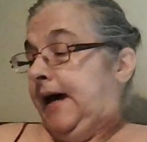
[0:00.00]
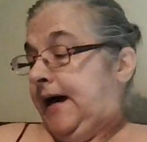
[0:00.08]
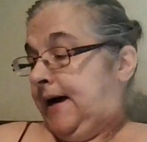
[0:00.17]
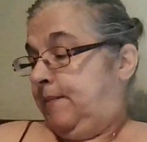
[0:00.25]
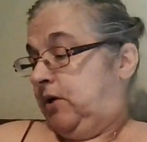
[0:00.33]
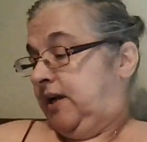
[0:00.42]

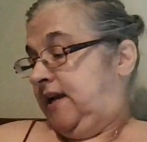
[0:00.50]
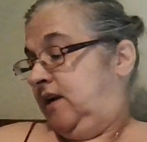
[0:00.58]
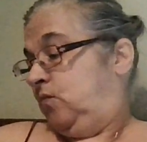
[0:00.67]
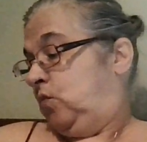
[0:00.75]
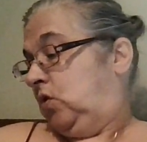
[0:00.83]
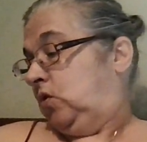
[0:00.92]

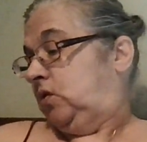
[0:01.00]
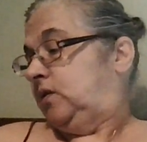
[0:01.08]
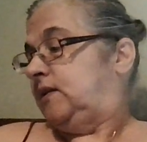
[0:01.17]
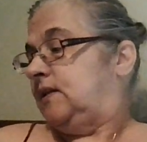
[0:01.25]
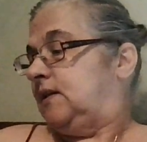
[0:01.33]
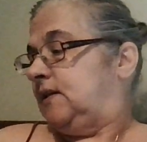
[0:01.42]
Aberdeen
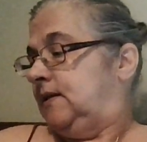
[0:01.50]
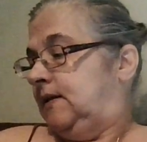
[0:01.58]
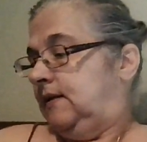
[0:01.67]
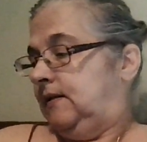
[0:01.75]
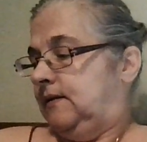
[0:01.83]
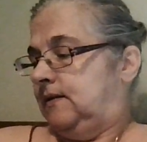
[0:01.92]
Wools.
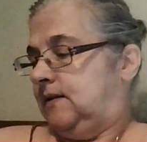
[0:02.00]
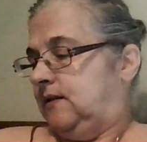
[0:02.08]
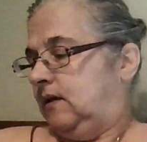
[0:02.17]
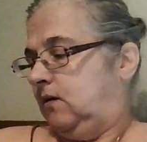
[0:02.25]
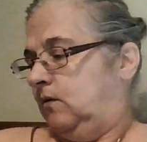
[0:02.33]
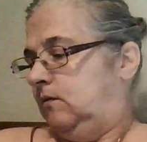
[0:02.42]
So